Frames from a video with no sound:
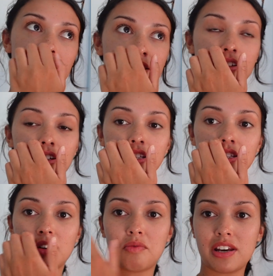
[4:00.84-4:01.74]
and
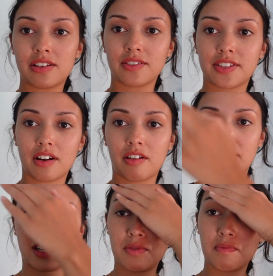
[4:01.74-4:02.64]
there's no windows,
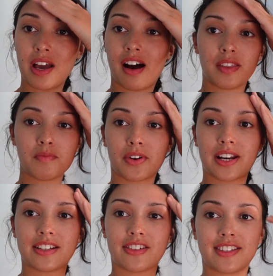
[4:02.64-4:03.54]
so it won't be hot in the
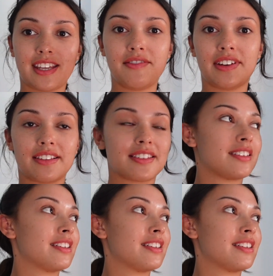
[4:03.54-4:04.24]
morning. It's just the evenings.